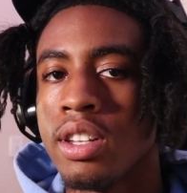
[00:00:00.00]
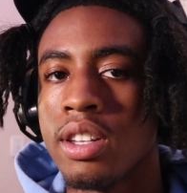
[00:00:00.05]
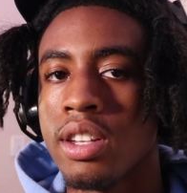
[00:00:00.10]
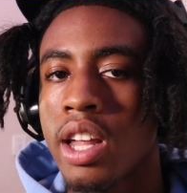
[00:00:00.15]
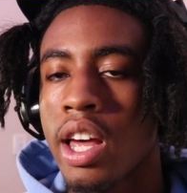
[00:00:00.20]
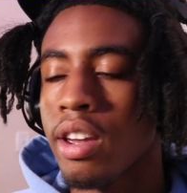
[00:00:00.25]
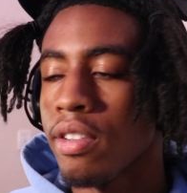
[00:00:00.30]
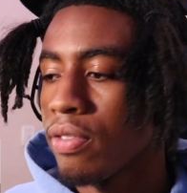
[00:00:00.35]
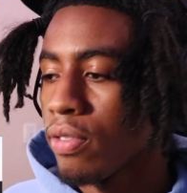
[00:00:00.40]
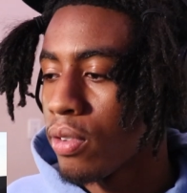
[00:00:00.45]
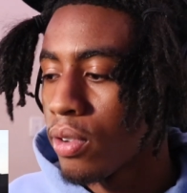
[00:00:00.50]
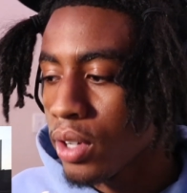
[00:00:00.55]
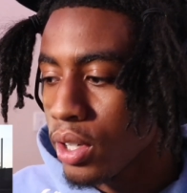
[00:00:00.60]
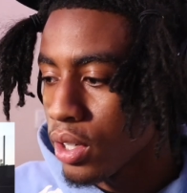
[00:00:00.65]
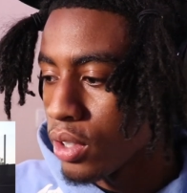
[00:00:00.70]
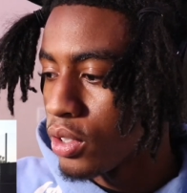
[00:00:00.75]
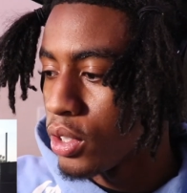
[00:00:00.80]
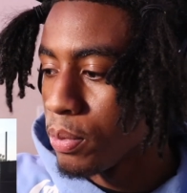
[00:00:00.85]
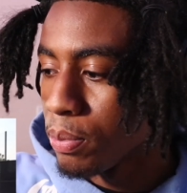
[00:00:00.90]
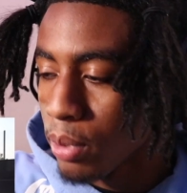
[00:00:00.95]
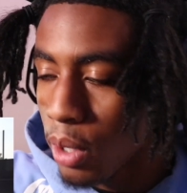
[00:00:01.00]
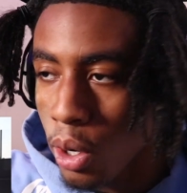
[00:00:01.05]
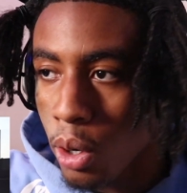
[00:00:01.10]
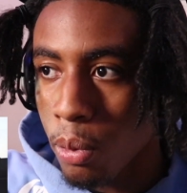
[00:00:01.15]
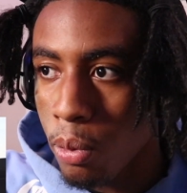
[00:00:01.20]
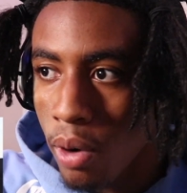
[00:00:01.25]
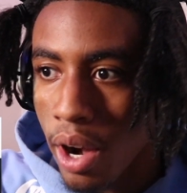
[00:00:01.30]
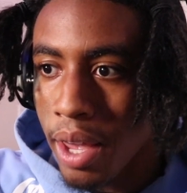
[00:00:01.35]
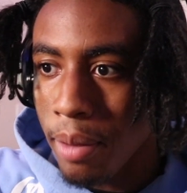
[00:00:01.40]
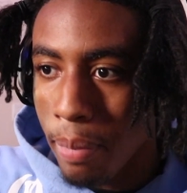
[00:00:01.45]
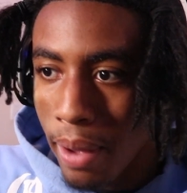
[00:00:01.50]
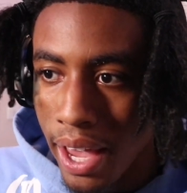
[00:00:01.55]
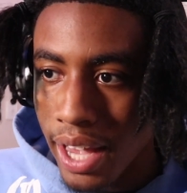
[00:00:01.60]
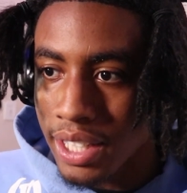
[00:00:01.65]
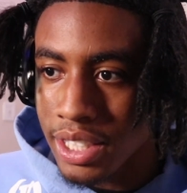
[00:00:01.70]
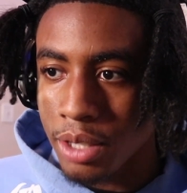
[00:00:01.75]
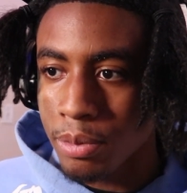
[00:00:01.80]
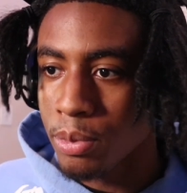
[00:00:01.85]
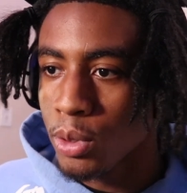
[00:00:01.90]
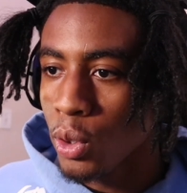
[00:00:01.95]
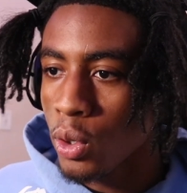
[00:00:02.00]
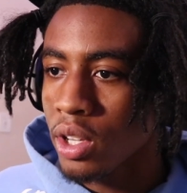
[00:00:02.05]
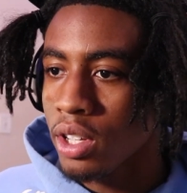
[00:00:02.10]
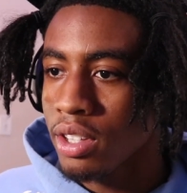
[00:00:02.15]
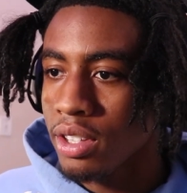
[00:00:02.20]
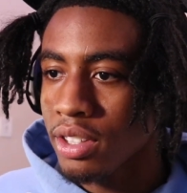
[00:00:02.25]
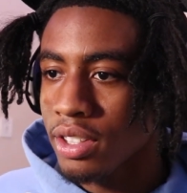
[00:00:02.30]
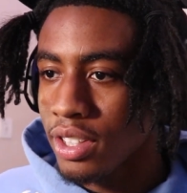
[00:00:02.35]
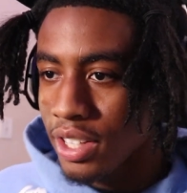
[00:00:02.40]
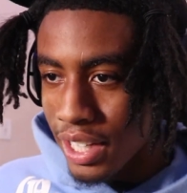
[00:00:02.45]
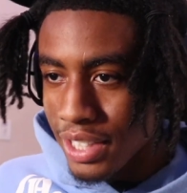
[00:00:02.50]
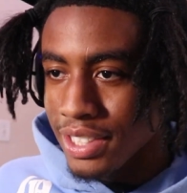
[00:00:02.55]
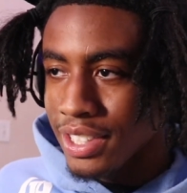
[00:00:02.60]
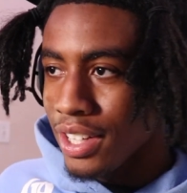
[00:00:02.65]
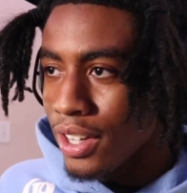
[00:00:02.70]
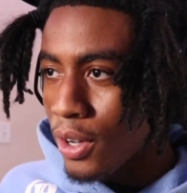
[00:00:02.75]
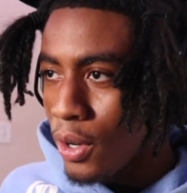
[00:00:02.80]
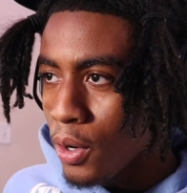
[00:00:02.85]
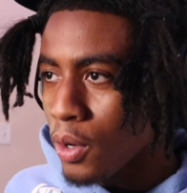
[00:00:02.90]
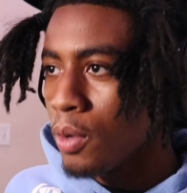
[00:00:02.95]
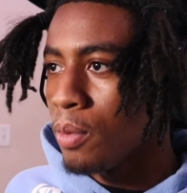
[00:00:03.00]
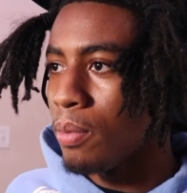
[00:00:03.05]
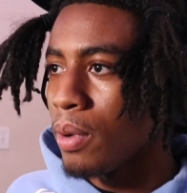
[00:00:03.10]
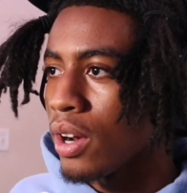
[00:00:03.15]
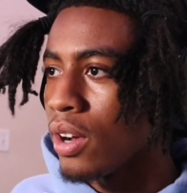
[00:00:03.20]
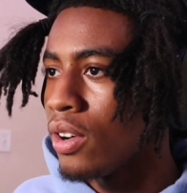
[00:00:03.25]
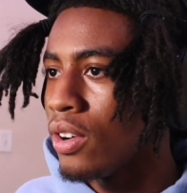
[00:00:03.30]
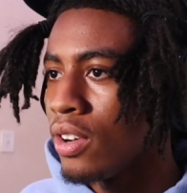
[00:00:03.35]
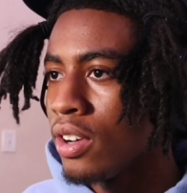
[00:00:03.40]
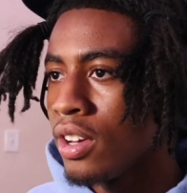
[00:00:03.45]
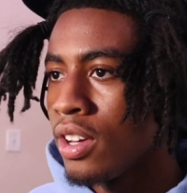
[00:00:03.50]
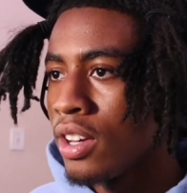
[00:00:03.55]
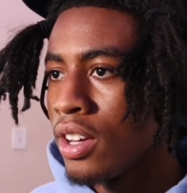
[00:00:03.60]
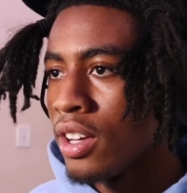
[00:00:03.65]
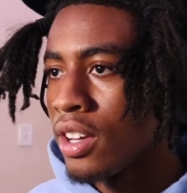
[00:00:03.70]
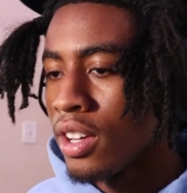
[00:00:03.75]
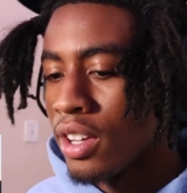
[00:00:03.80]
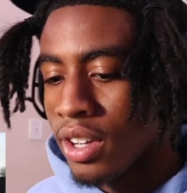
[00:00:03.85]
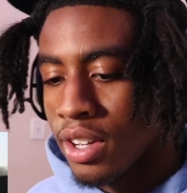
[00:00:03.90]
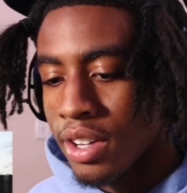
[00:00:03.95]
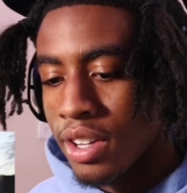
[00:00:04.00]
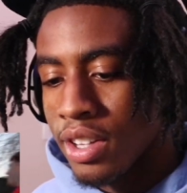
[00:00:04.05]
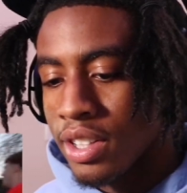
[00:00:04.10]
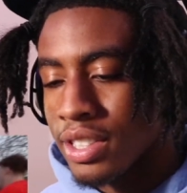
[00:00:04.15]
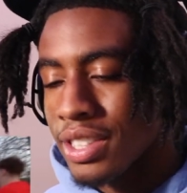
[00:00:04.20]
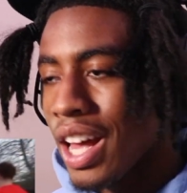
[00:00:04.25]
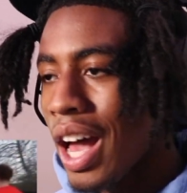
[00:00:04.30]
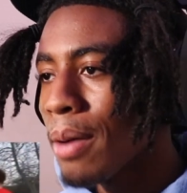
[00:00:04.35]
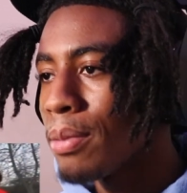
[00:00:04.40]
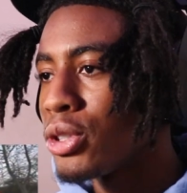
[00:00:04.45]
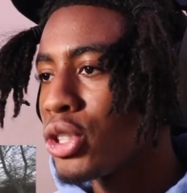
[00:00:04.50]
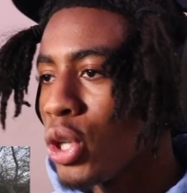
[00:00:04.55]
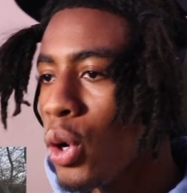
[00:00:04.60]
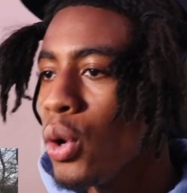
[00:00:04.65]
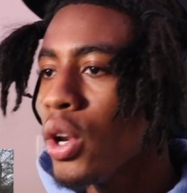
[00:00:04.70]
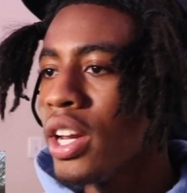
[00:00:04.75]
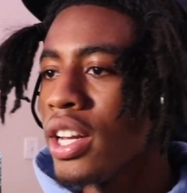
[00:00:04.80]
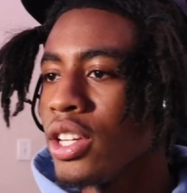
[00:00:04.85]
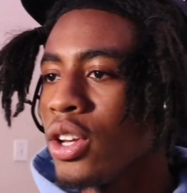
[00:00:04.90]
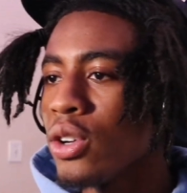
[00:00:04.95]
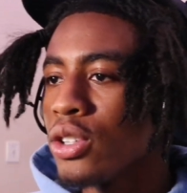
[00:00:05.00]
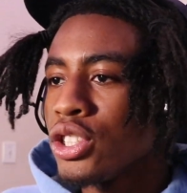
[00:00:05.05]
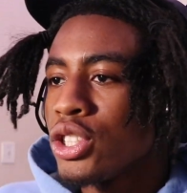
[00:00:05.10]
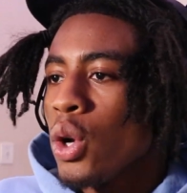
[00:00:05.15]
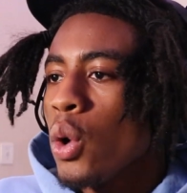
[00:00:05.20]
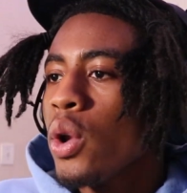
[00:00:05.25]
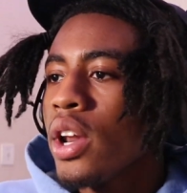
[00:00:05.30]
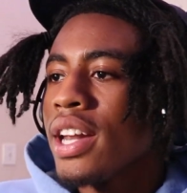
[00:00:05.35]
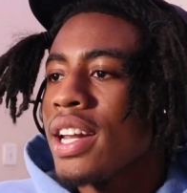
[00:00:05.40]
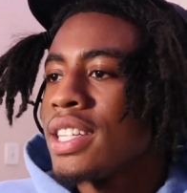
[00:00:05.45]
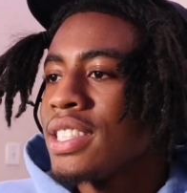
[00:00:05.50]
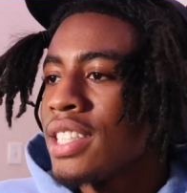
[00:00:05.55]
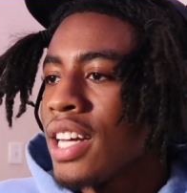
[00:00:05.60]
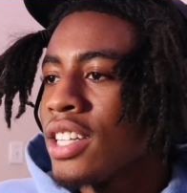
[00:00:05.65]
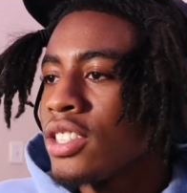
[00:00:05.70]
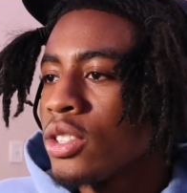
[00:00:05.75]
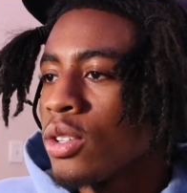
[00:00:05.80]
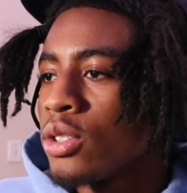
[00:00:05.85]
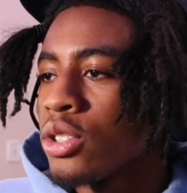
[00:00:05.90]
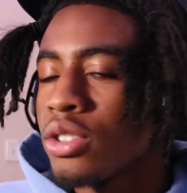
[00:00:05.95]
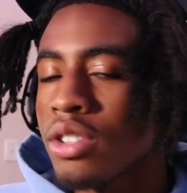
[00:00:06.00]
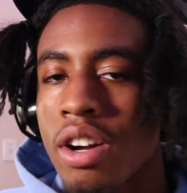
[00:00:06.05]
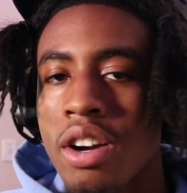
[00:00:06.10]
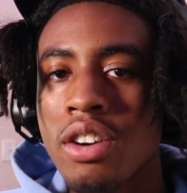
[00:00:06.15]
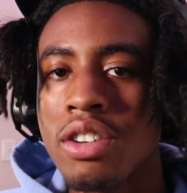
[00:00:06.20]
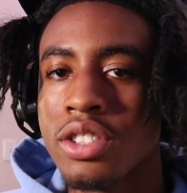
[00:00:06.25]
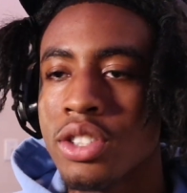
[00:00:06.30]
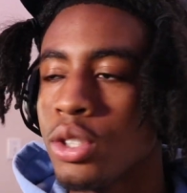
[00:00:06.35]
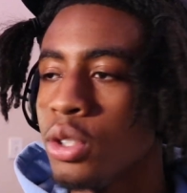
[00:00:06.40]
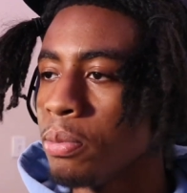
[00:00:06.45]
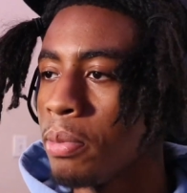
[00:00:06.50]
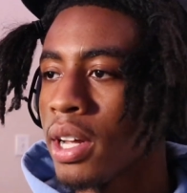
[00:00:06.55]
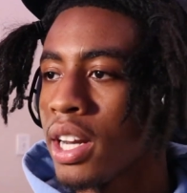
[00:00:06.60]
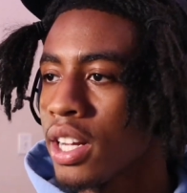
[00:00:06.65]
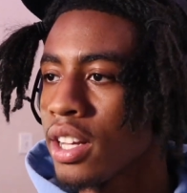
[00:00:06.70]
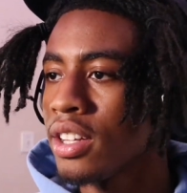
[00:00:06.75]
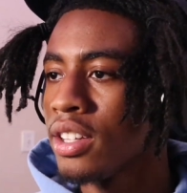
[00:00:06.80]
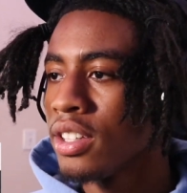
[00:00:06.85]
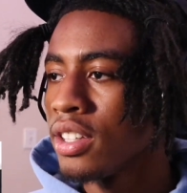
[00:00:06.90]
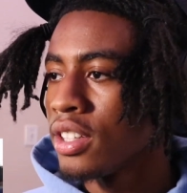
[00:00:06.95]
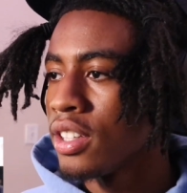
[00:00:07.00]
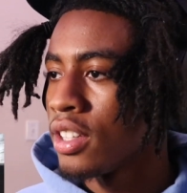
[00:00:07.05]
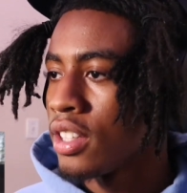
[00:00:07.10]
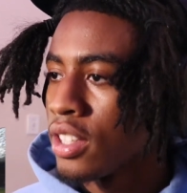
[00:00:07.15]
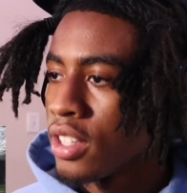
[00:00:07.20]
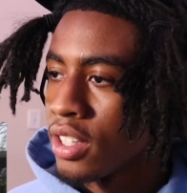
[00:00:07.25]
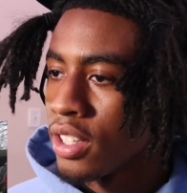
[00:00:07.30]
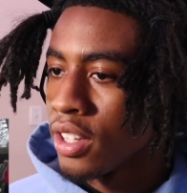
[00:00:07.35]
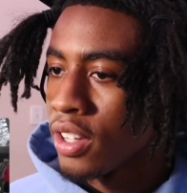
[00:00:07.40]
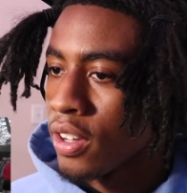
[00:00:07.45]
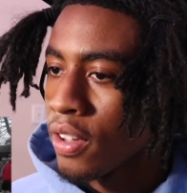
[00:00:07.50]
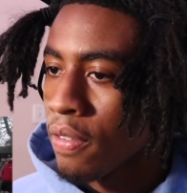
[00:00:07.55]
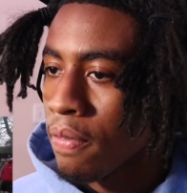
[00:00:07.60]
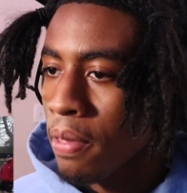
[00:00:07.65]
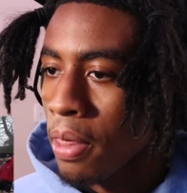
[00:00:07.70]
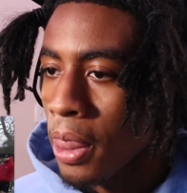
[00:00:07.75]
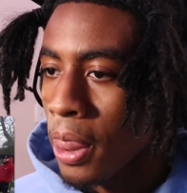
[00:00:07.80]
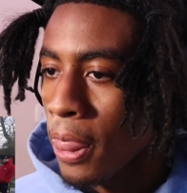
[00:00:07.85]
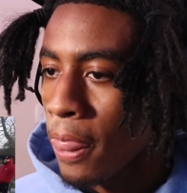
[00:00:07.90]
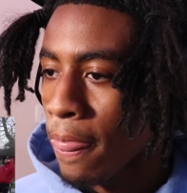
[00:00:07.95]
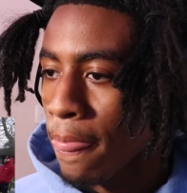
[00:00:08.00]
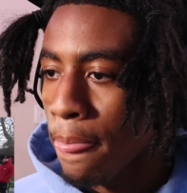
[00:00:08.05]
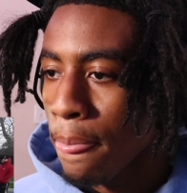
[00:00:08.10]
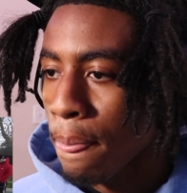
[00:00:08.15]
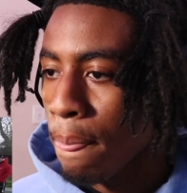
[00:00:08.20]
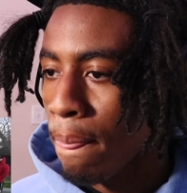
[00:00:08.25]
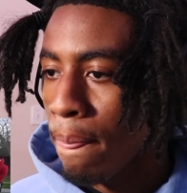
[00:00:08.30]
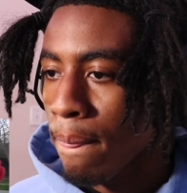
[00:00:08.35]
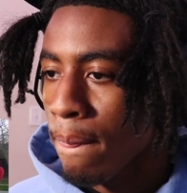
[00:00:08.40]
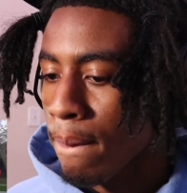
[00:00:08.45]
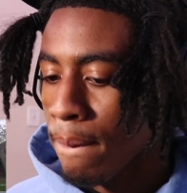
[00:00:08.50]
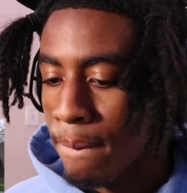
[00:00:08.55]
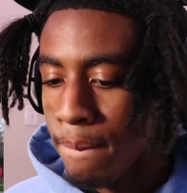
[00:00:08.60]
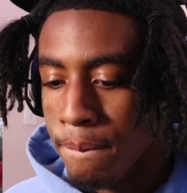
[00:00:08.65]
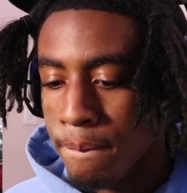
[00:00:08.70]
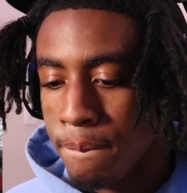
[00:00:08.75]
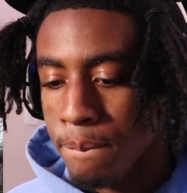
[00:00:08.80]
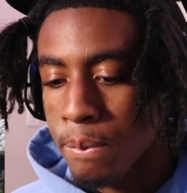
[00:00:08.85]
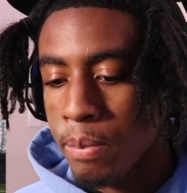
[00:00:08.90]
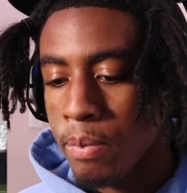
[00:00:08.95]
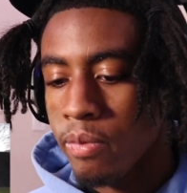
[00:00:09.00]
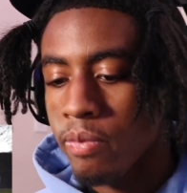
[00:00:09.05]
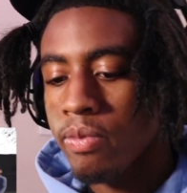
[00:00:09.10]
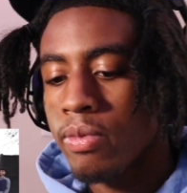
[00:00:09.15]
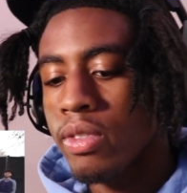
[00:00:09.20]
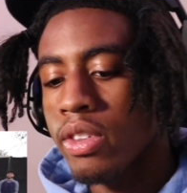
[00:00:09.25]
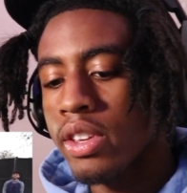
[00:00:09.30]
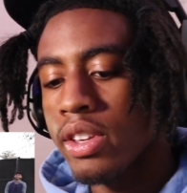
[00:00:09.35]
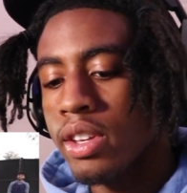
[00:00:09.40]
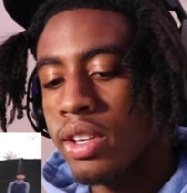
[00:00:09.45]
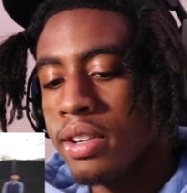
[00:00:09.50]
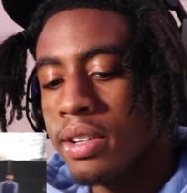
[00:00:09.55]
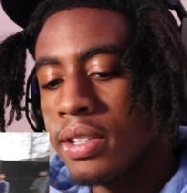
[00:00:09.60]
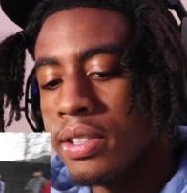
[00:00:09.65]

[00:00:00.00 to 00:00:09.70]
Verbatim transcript: Like for real, just blow right past hey, I know. You can get to the hoop, bro. Stop shooting. You shoot it. It's not your strong shoot, my nigga. That rim is not forgiving, man.